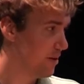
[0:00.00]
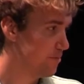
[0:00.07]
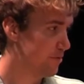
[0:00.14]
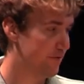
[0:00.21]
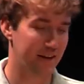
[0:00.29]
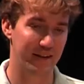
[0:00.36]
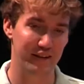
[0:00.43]

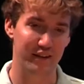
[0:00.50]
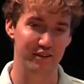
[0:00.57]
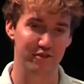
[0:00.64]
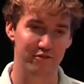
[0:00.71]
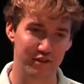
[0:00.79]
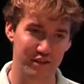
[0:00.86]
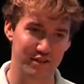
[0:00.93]
provided
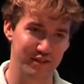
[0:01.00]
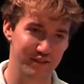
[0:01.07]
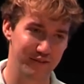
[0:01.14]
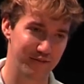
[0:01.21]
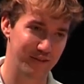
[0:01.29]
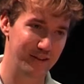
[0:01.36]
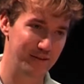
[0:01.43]

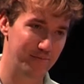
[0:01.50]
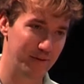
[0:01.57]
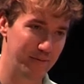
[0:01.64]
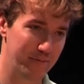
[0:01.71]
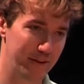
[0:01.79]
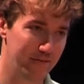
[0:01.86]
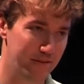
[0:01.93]
constructions for these
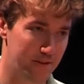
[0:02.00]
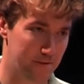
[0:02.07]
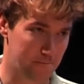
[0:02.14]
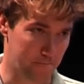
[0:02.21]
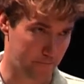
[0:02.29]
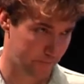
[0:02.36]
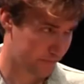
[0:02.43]
primitives,
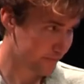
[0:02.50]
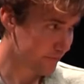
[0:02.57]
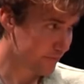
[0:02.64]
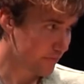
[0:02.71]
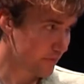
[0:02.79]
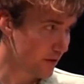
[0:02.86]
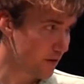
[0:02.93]

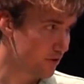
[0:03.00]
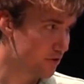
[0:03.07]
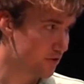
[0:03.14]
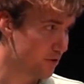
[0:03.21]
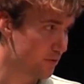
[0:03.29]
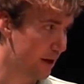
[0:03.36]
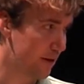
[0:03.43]

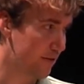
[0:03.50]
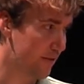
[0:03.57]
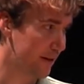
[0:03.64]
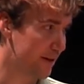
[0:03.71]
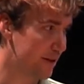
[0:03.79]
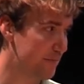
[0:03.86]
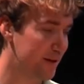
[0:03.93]
showed how
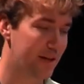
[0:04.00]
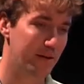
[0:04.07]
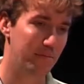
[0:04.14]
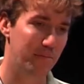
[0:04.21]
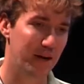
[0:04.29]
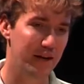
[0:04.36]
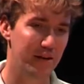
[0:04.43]
they can be
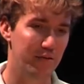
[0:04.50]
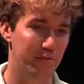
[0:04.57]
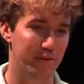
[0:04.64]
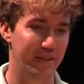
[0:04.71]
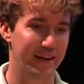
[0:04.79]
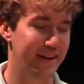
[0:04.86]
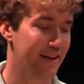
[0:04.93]
combined
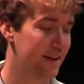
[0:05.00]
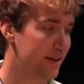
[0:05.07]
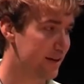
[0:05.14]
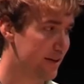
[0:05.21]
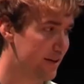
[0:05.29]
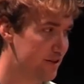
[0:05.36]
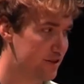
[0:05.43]
with a
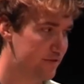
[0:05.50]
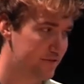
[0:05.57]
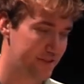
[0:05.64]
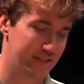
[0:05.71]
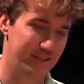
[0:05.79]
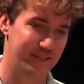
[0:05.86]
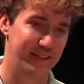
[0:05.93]

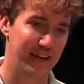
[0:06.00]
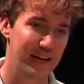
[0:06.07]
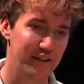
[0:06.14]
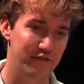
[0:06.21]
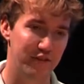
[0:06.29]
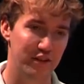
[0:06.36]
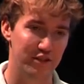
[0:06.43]
collision-resistant
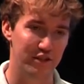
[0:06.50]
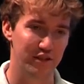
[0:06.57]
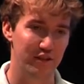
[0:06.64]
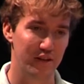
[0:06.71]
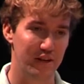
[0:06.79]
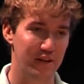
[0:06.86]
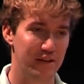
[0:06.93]
hash
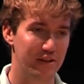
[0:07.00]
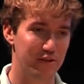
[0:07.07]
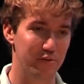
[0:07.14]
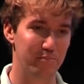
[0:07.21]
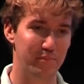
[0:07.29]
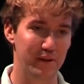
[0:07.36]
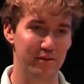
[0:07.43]
function to
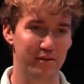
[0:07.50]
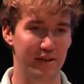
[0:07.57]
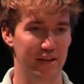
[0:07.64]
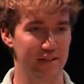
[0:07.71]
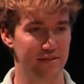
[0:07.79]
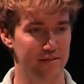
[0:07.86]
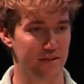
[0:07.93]
build
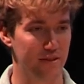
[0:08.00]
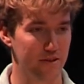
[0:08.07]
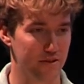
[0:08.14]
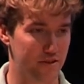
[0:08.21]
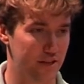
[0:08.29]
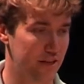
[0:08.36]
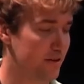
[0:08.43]
a secure
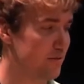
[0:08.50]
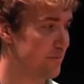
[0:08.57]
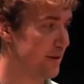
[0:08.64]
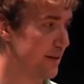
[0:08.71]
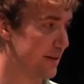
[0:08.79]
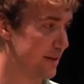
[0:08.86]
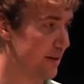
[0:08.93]
channel,
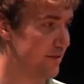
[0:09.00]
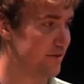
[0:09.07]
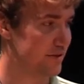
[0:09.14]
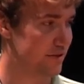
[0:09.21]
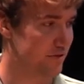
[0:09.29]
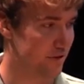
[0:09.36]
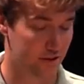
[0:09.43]
meeting our
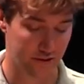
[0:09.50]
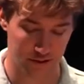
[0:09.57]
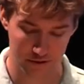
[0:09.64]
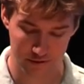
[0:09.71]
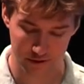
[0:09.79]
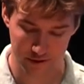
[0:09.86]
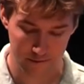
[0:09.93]
strong
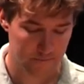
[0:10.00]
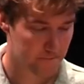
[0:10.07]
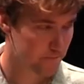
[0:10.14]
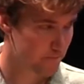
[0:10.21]
notion.